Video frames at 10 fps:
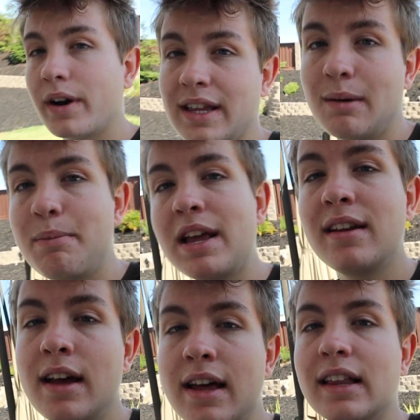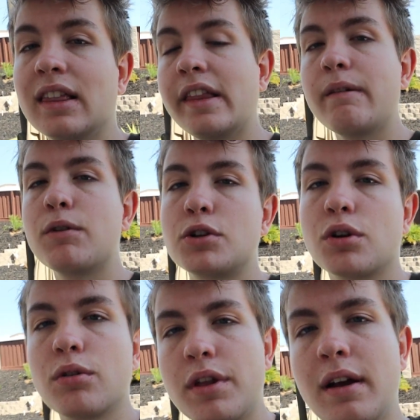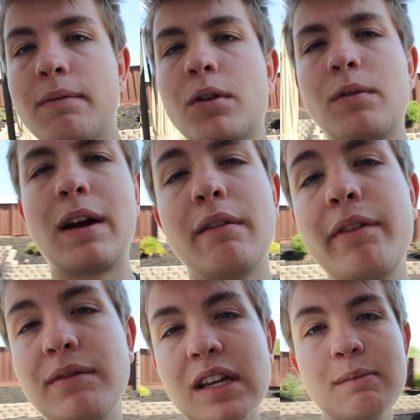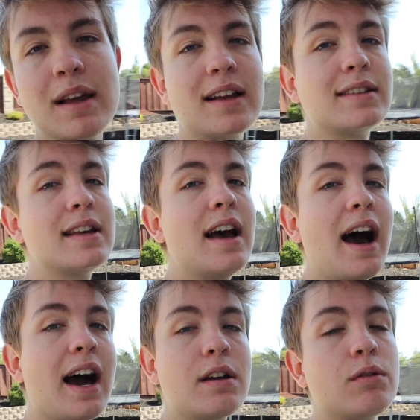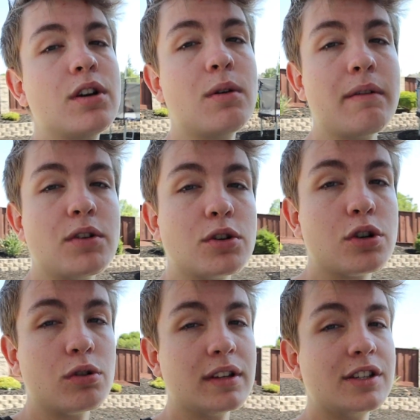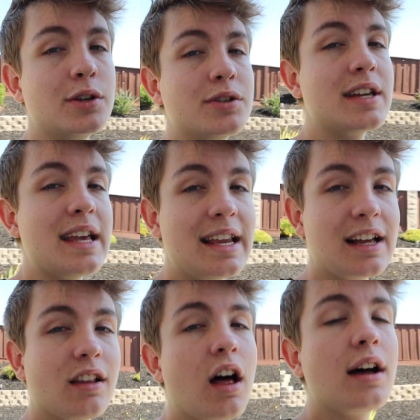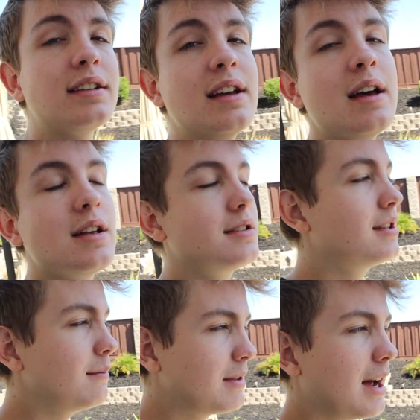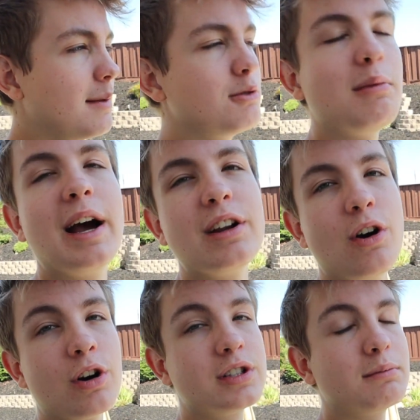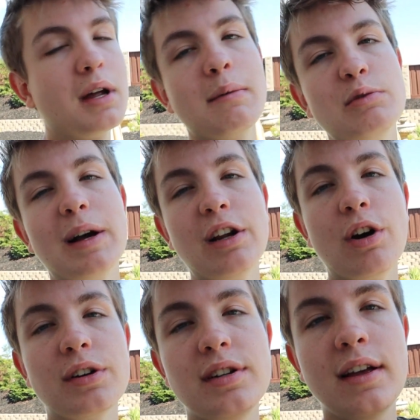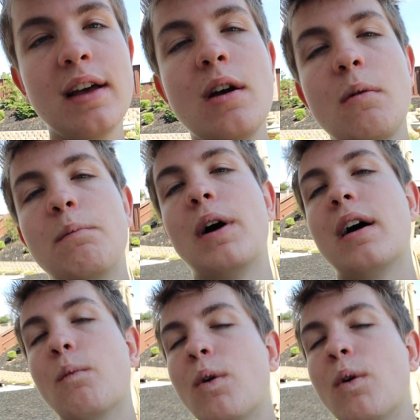it in the bin, leave the turtle there for around 15 minutes. I don't know if your turtle is used to eating a lot. Sometimes mine are, sometimes mine aren't, but